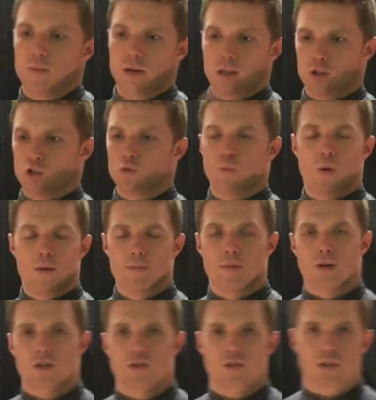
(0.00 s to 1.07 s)
pick just one
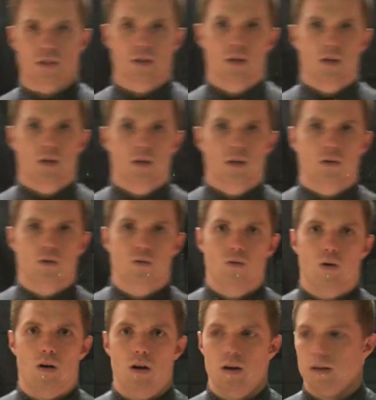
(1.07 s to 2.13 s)
person
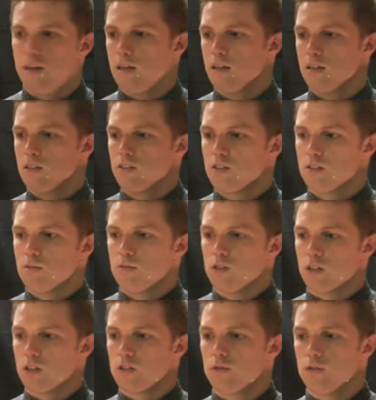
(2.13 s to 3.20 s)
who is
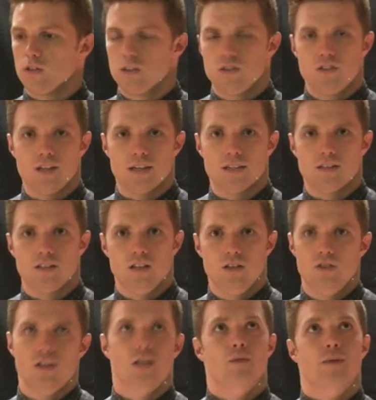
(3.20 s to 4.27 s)
6'6"? And you
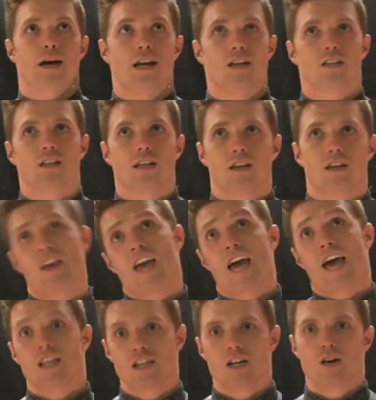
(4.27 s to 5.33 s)
think about it, you're like, oh yeah,
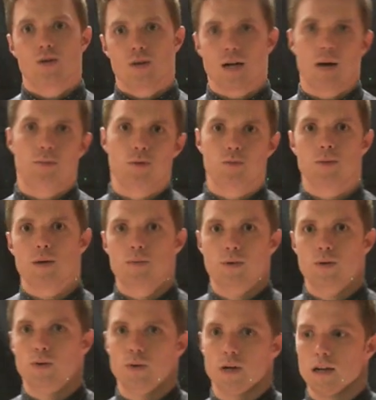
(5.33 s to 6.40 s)
you know, a couple
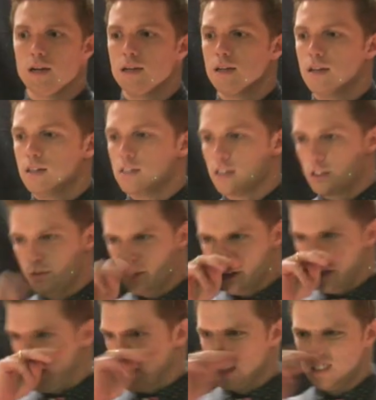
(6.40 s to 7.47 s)
people who are
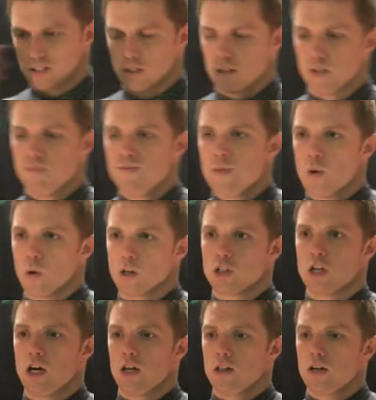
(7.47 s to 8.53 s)
6'6" or
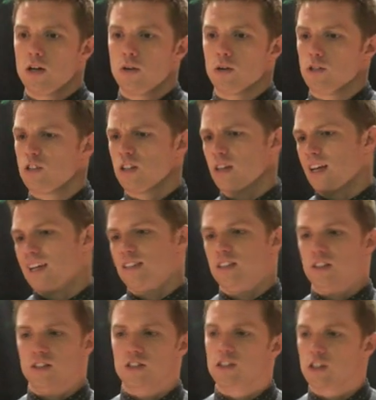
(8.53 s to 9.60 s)
taller, or six, I guess
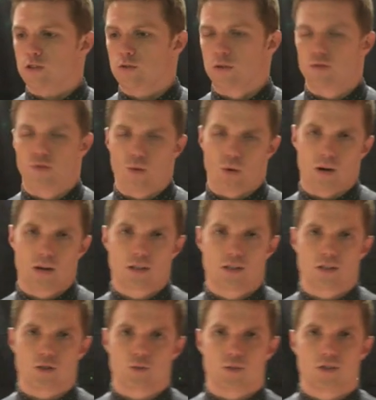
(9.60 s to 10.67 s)
this is 6'4",
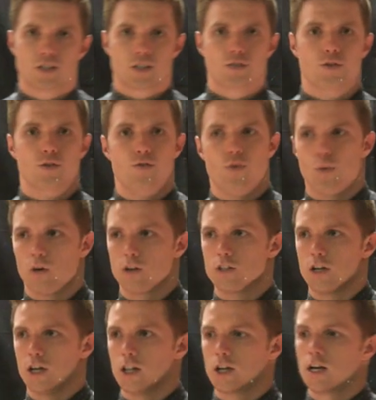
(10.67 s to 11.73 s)
excuse me, 6'4" or
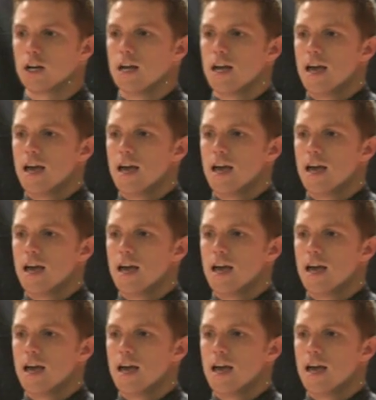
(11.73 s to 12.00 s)
taller.